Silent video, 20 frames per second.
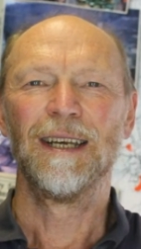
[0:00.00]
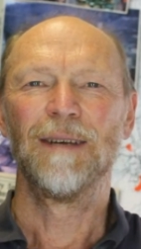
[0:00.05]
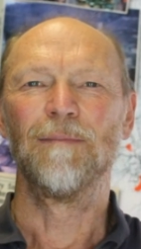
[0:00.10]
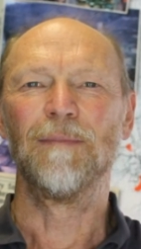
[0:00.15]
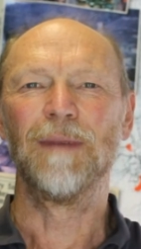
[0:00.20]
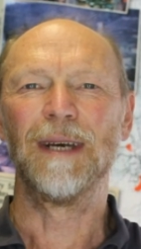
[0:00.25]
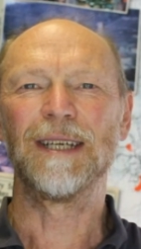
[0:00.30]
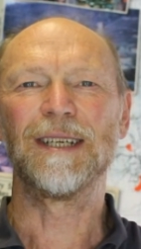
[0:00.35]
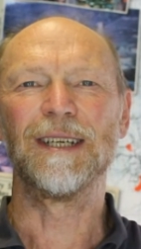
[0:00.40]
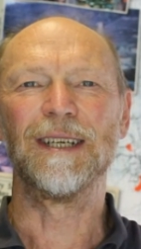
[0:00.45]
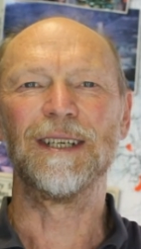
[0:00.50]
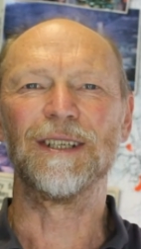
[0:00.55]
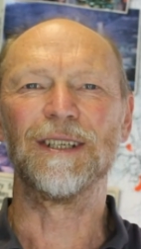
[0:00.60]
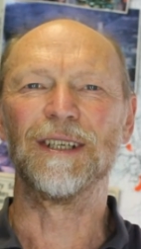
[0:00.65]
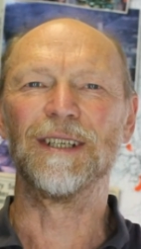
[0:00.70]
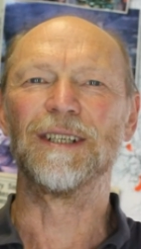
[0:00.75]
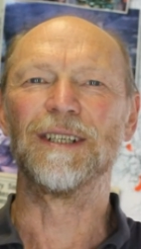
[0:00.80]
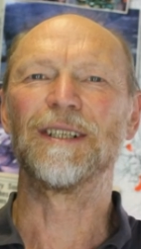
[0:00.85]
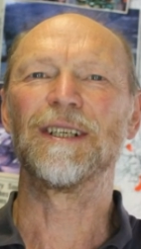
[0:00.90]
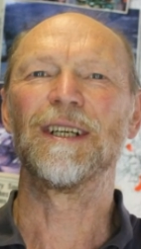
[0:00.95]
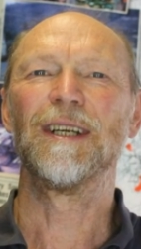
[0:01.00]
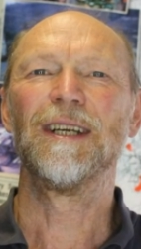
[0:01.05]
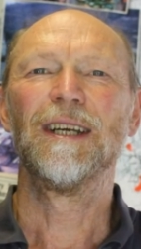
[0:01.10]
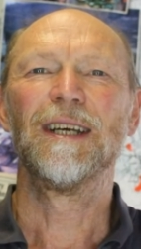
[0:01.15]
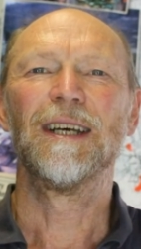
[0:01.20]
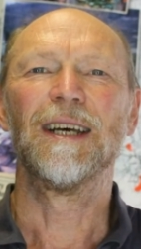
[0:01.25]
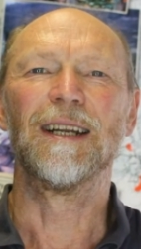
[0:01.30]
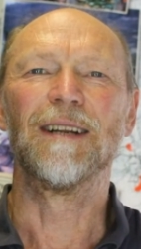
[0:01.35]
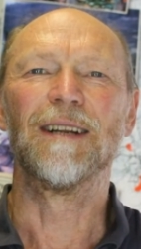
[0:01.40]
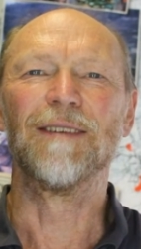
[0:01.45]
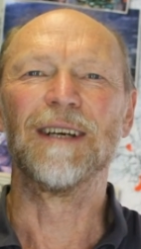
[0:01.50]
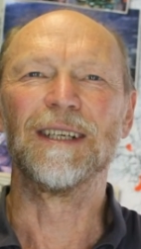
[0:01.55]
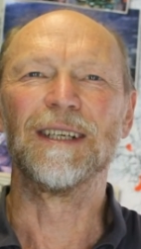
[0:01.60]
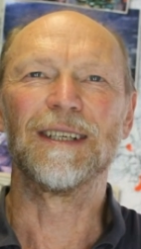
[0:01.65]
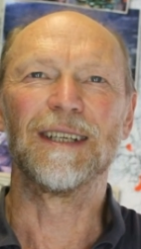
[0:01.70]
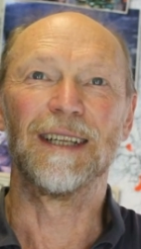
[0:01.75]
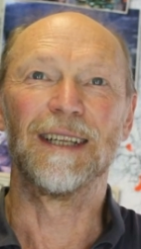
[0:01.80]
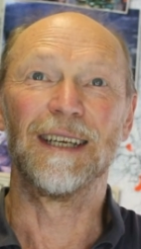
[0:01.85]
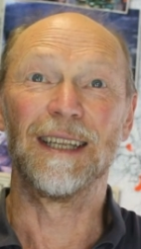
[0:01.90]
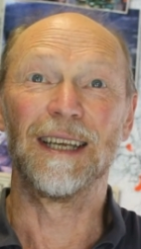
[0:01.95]
messages, and
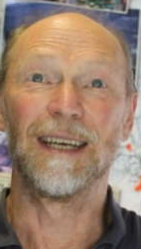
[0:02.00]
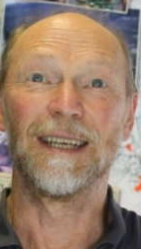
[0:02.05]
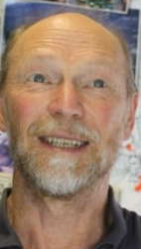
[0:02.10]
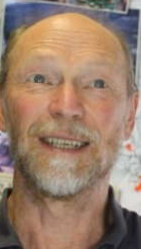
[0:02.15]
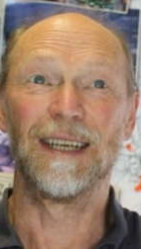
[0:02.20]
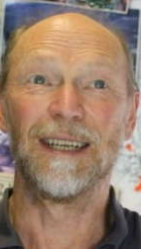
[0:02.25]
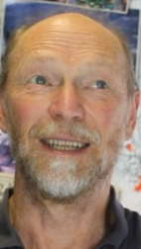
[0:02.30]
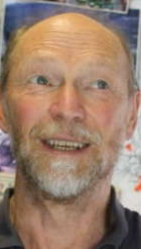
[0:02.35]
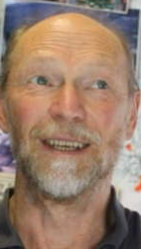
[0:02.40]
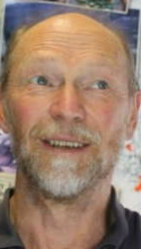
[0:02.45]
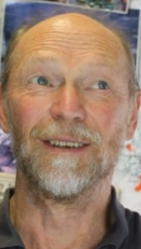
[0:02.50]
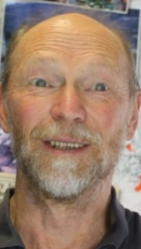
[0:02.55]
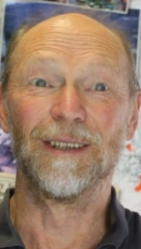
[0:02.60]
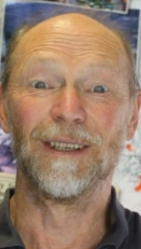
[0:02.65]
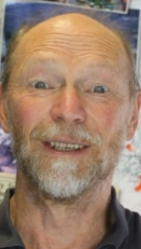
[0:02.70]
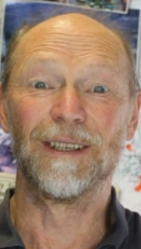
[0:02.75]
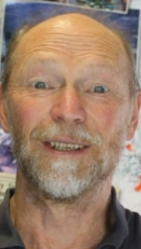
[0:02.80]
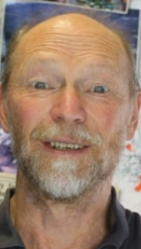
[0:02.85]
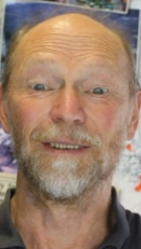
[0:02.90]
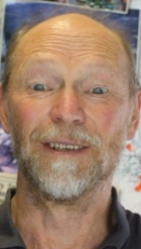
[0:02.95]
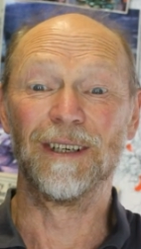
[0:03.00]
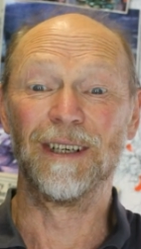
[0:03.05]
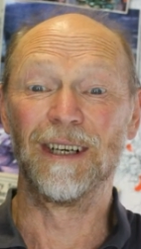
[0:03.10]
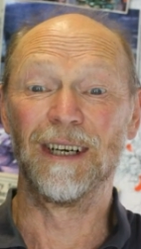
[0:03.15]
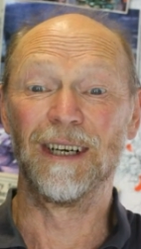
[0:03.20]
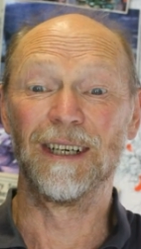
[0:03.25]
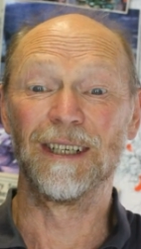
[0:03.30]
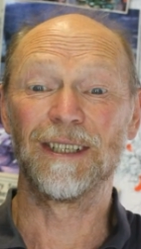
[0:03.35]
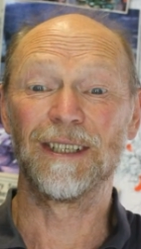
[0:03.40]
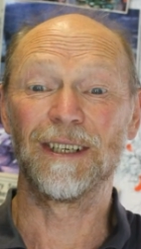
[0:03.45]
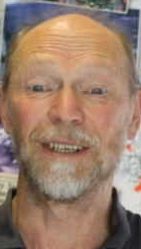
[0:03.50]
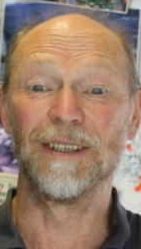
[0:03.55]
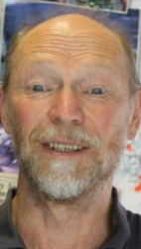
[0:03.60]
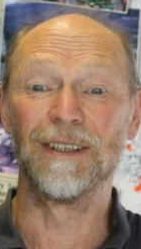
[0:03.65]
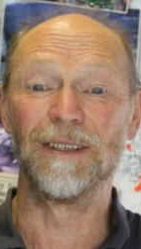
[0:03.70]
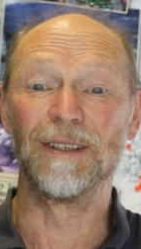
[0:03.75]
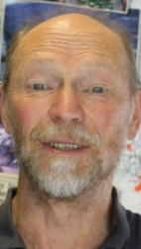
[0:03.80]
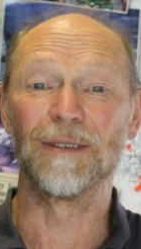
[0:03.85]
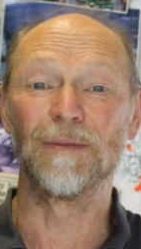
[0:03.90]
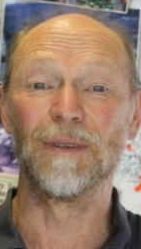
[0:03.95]
eventually they said that all the Taroona High
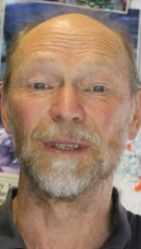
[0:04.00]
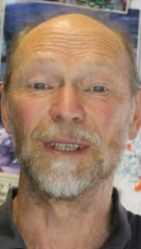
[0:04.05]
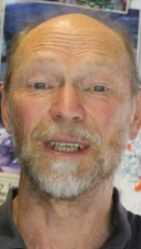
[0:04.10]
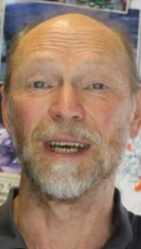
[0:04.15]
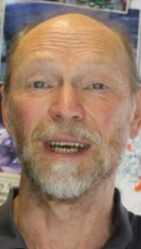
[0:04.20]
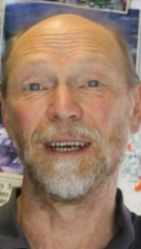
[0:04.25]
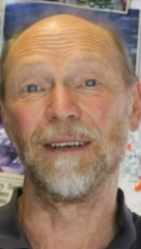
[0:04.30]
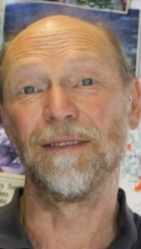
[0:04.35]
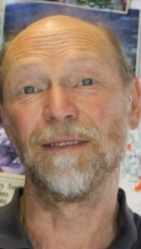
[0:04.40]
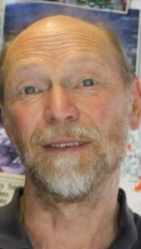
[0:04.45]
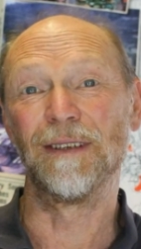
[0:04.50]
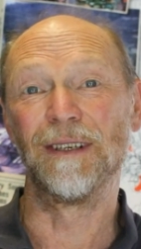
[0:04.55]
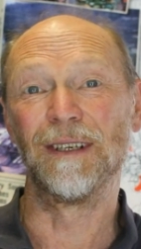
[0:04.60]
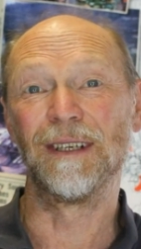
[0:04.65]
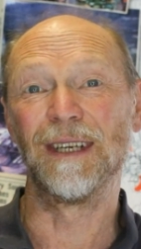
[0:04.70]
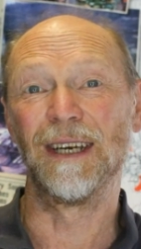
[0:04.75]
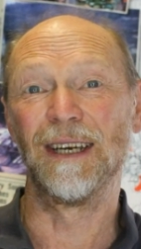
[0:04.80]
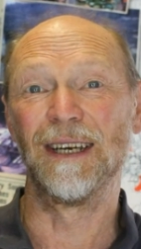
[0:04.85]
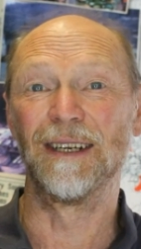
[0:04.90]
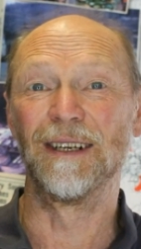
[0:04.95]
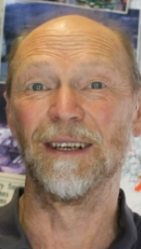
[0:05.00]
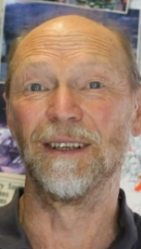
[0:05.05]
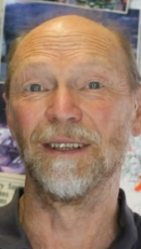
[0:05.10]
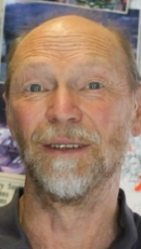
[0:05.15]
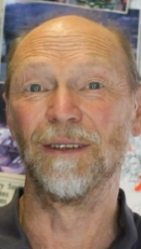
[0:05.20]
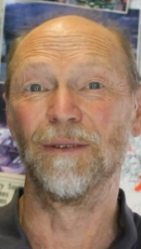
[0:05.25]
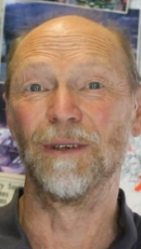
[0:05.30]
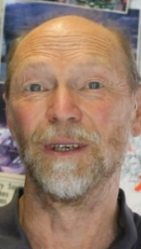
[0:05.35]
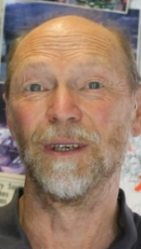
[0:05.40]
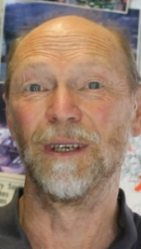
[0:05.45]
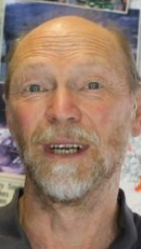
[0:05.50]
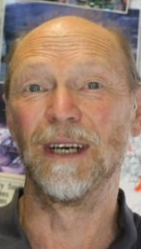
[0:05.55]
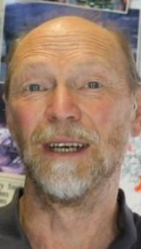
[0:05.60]
students were safe and down on the water.